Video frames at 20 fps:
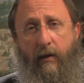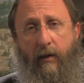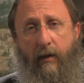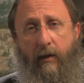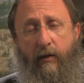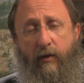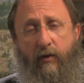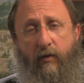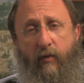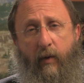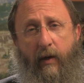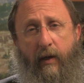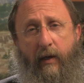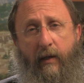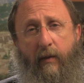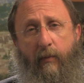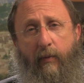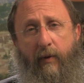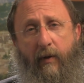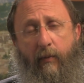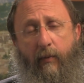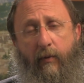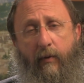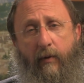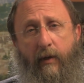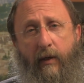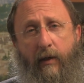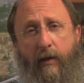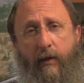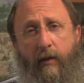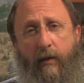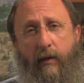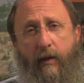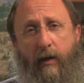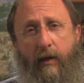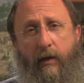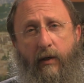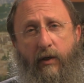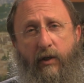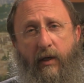in dissuading the people and in,
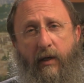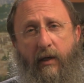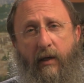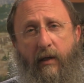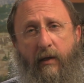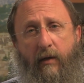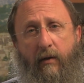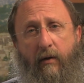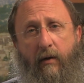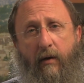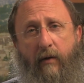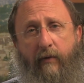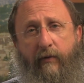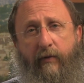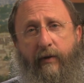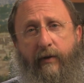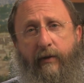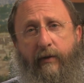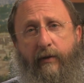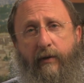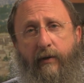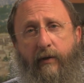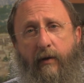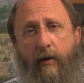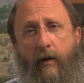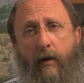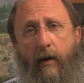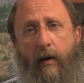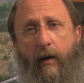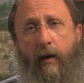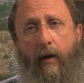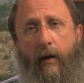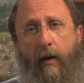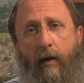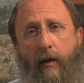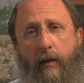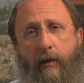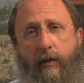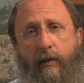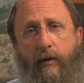and in shaking their confidence.
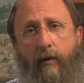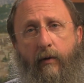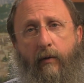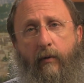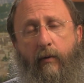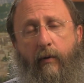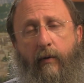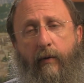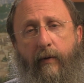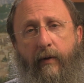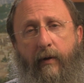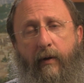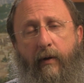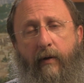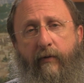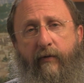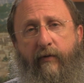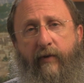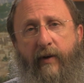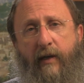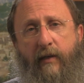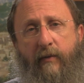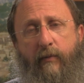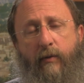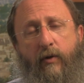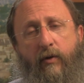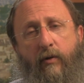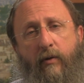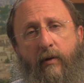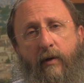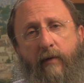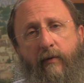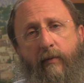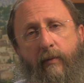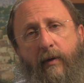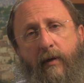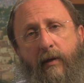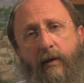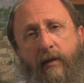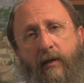So the vast majority of
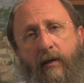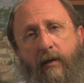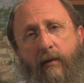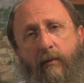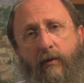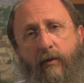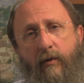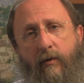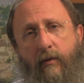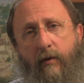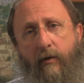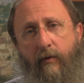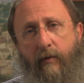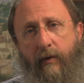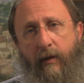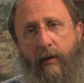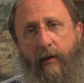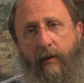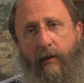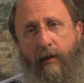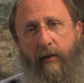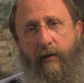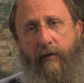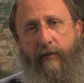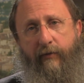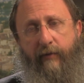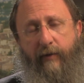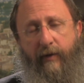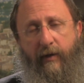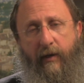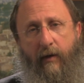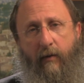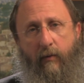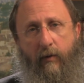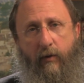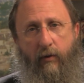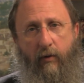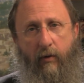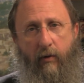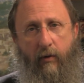opinion seems to agree that this freakout
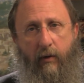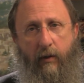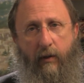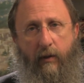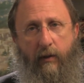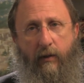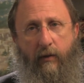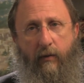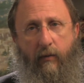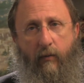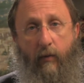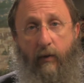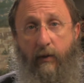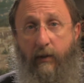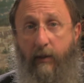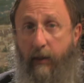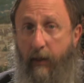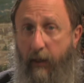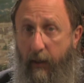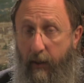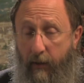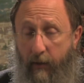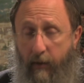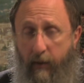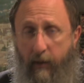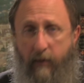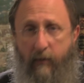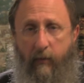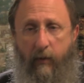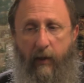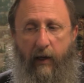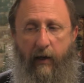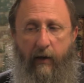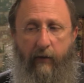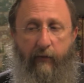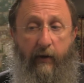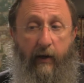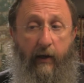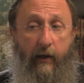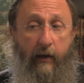was caused, once again, as we
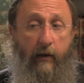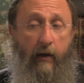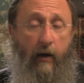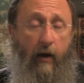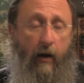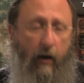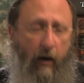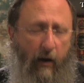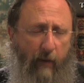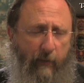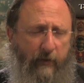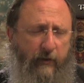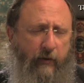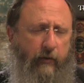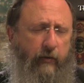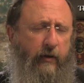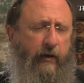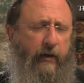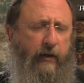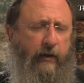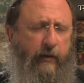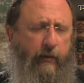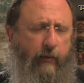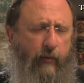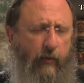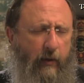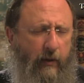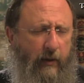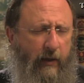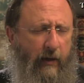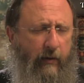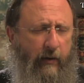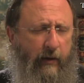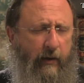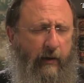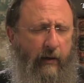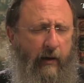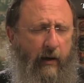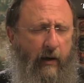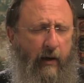have had opportunity to point out
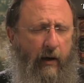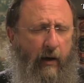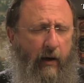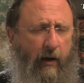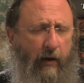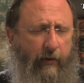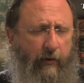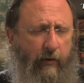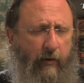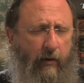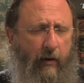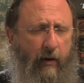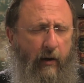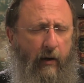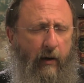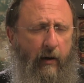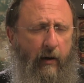in other